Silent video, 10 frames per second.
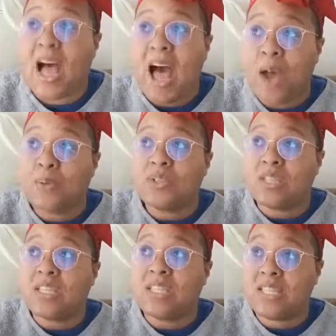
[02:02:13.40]
I was
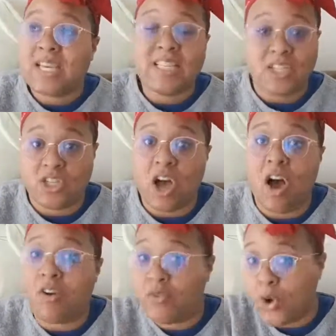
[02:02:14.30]
sick as a
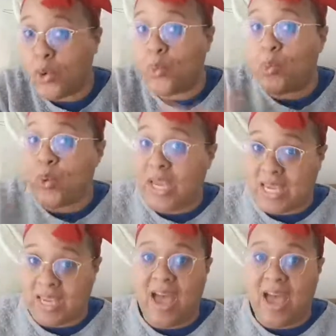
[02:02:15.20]
dog for a week